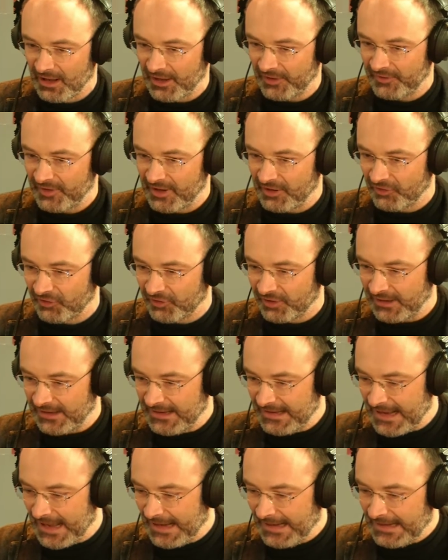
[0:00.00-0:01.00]

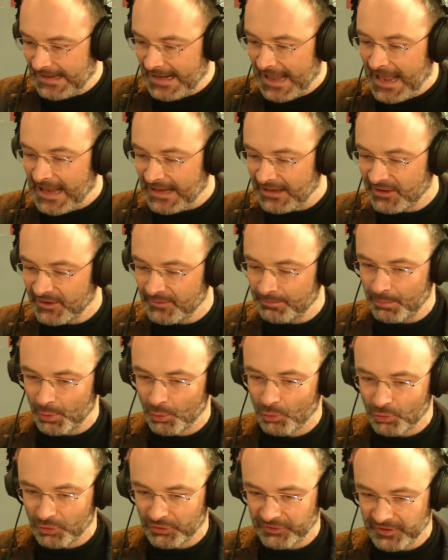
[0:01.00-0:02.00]
essentially a land
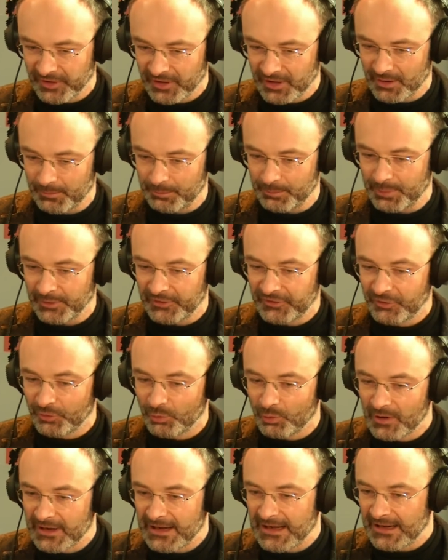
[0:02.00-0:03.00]
border
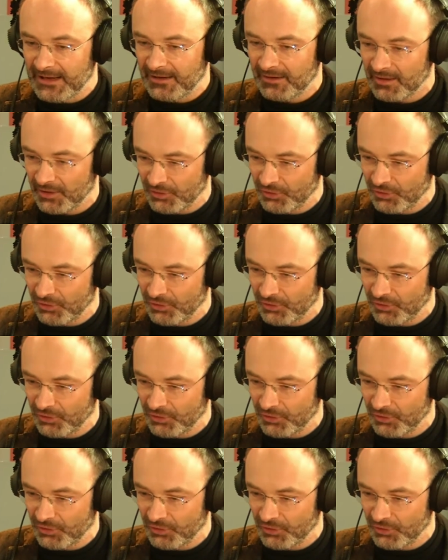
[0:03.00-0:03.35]
between